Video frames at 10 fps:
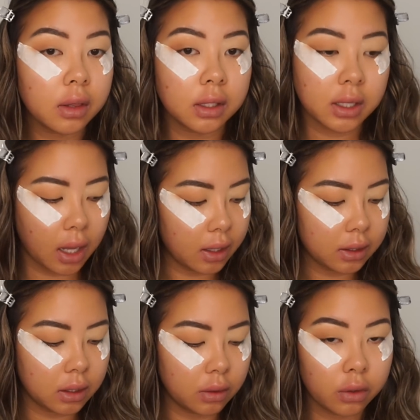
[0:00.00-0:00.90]
this colour
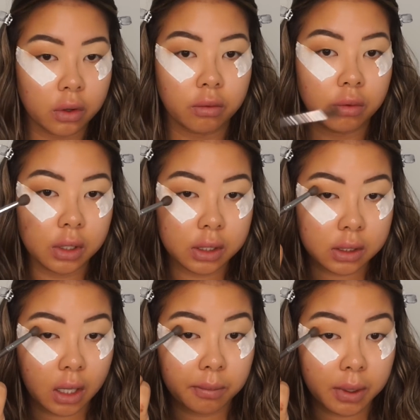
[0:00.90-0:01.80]
to look really
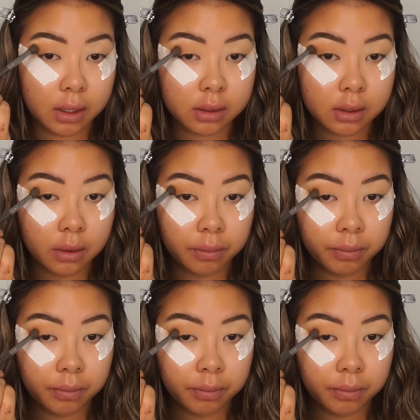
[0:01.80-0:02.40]
seamless